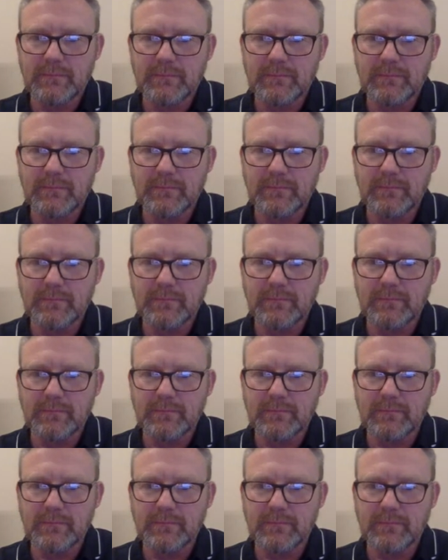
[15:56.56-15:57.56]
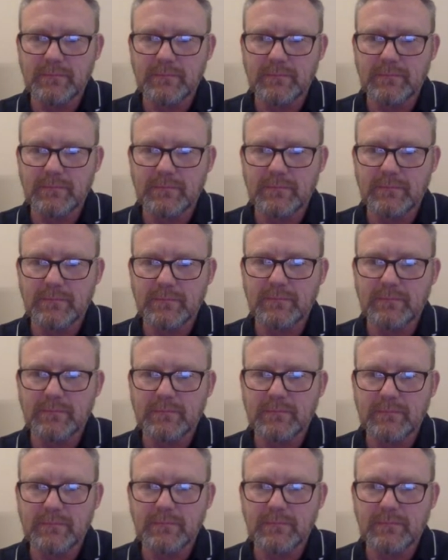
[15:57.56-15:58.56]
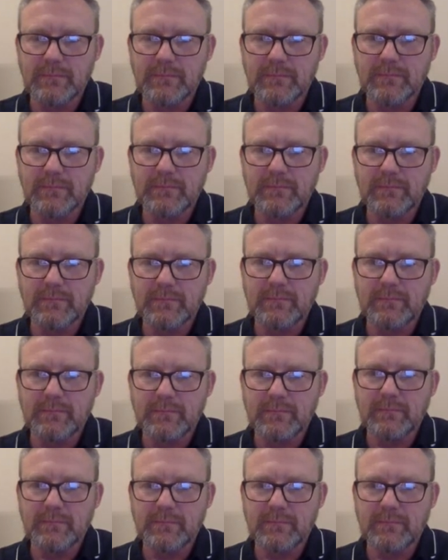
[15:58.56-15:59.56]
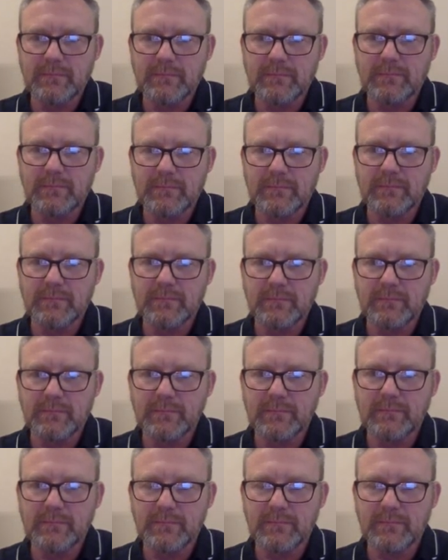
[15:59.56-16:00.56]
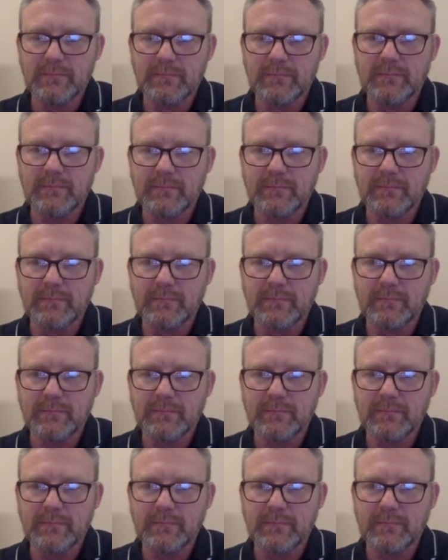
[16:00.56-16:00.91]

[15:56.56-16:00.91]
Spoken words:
(not speaking)